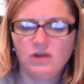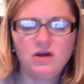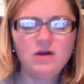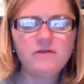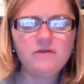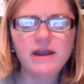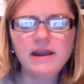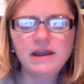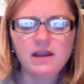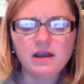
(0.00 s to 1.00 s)

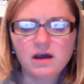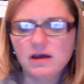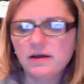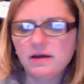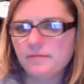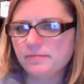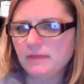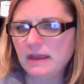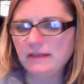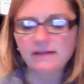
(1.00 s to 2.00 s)
Alrighty,
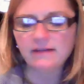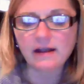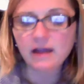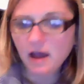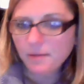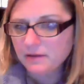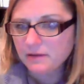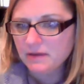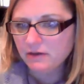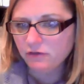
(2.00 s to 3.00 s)
it's a couple of
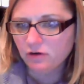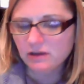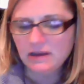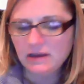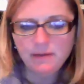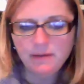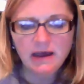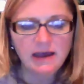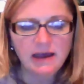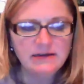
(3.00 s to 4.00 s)
minutes early,
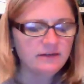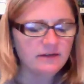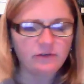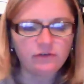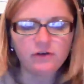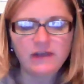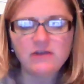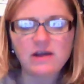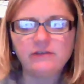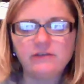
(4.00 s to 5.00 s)
but I need to survey
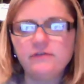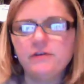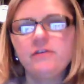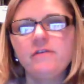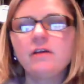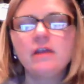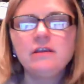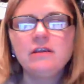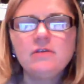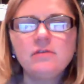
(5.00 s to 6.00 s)
you guys. So first of all,
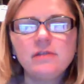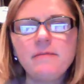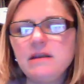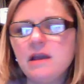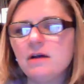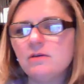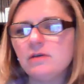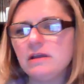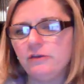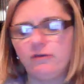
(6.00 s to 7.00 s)
can you let me know
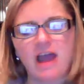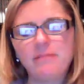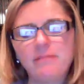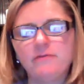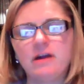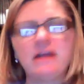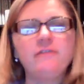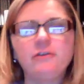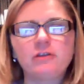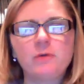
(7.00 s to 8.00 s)
in the chat before I
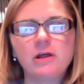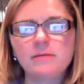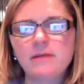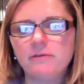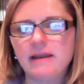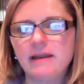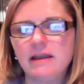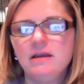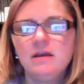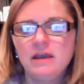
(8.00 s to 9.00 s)
officially welcome
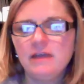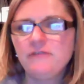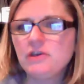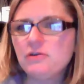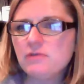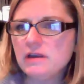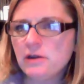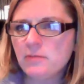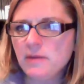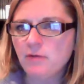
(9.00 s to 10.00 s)
everybody if you can
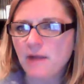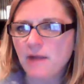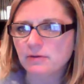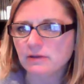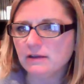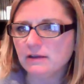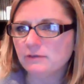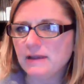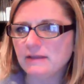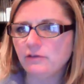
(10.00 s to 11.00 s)
hear me properly, because
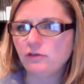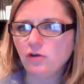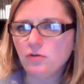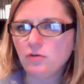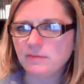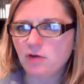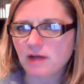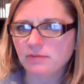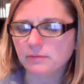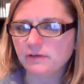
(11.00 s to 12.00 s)
we had so many
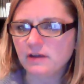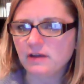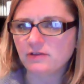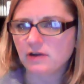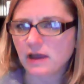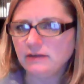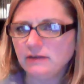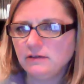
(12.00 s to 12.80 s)
problems the other night.